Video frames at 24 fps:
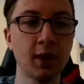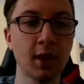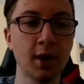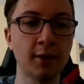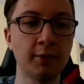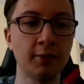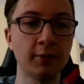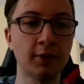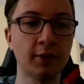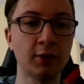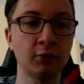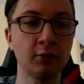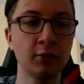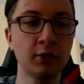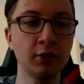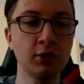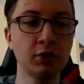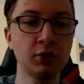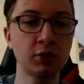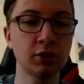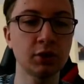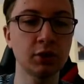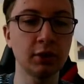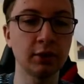after
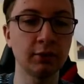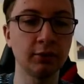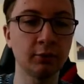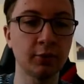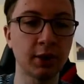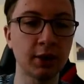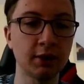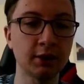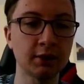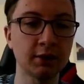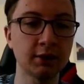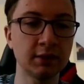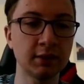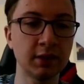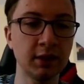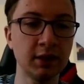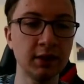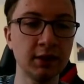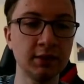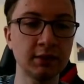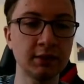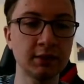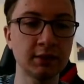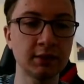which if white
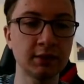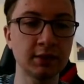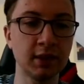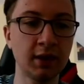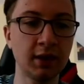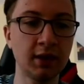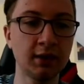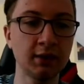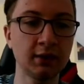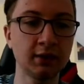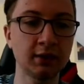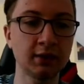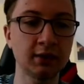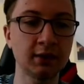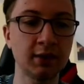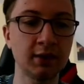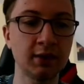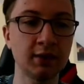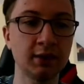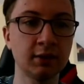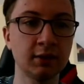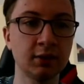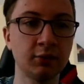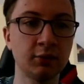takes,
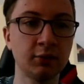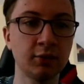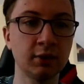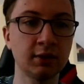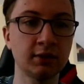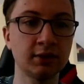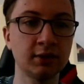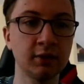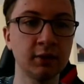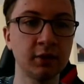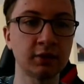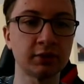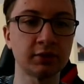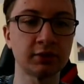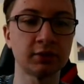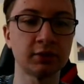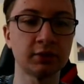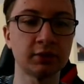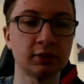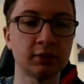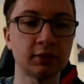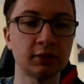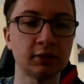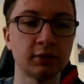then the rook is
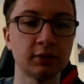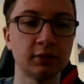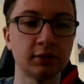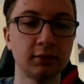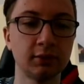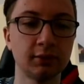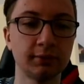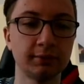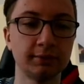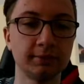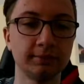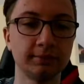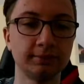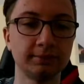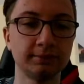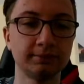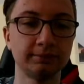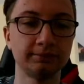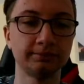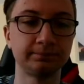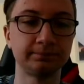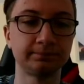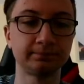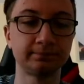lost,
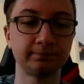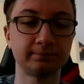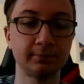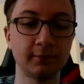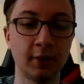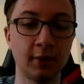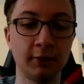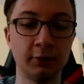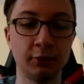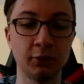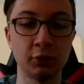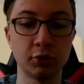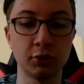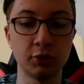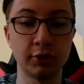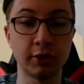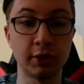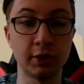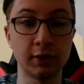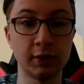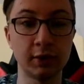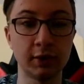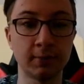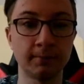
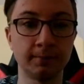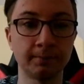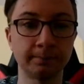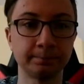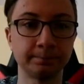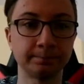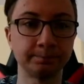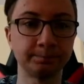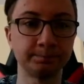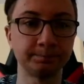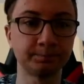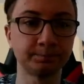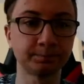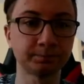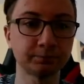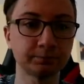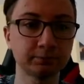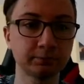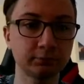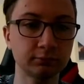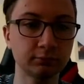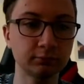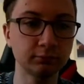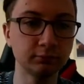unfortunately.
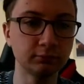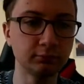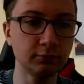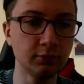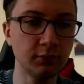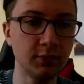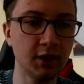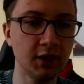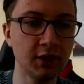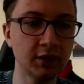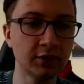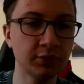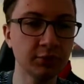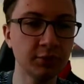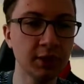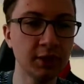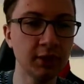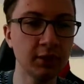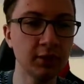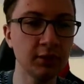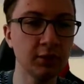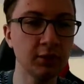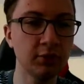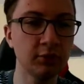That's
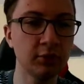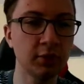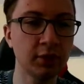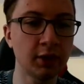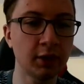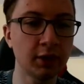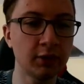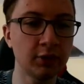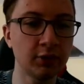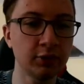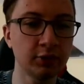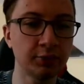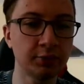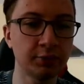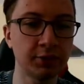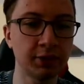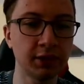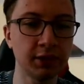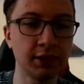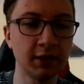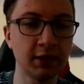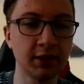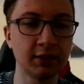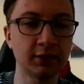why you cannot
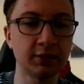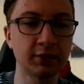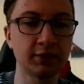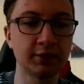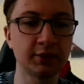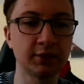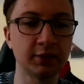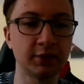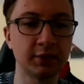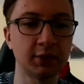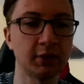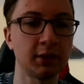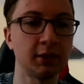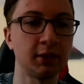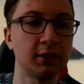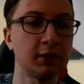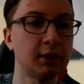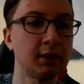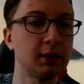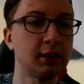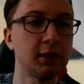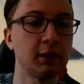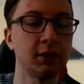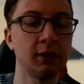play knight to c3
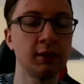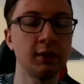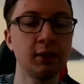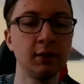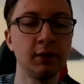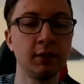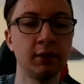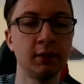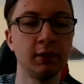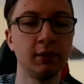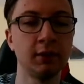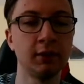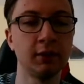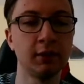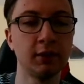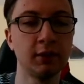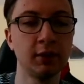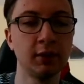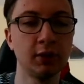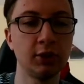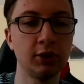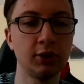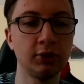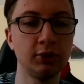here.
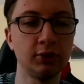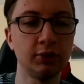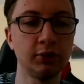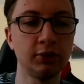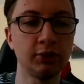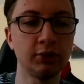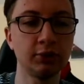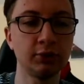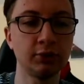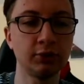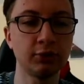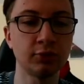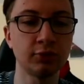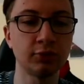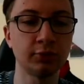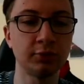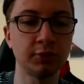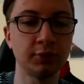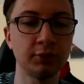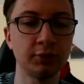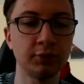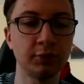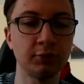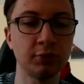You need to choose
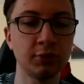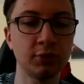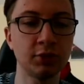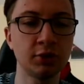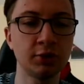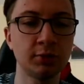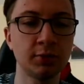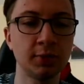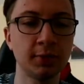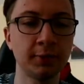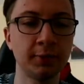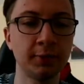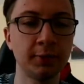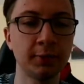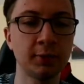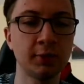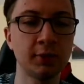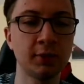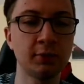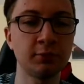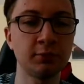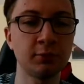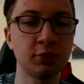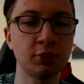between bishop
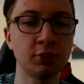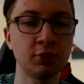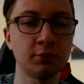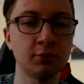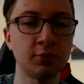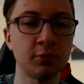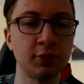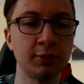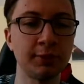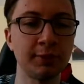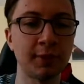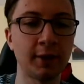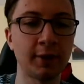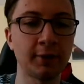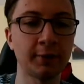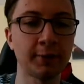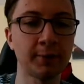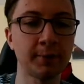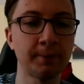f4 and bishop g5.